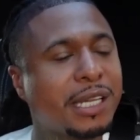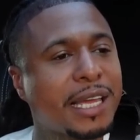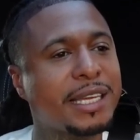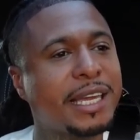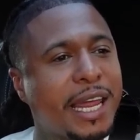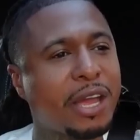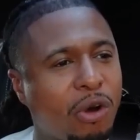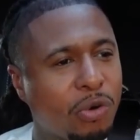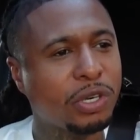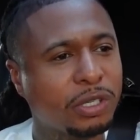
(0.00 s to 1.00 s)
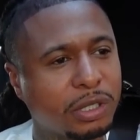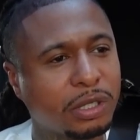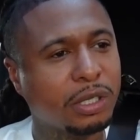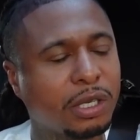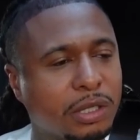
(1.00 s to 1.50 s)
like yeah, they older,
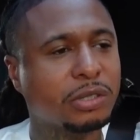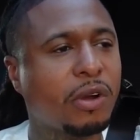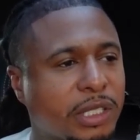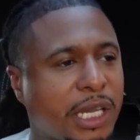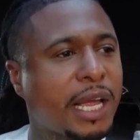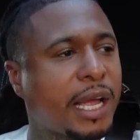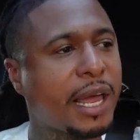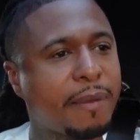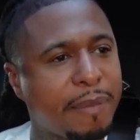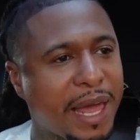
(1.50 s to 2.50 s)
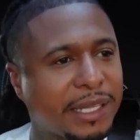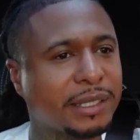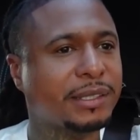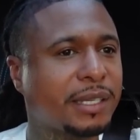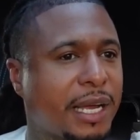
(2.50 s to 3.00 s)
so it's like I gotta
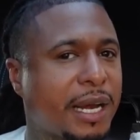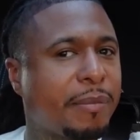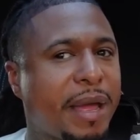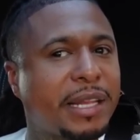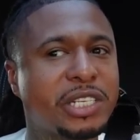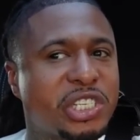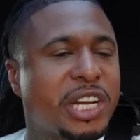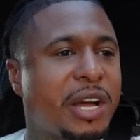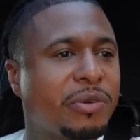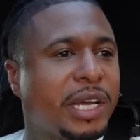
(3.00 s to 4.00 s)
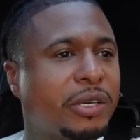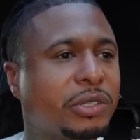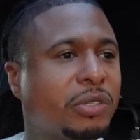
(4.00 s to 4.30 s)
balance I gotta balance shit out now.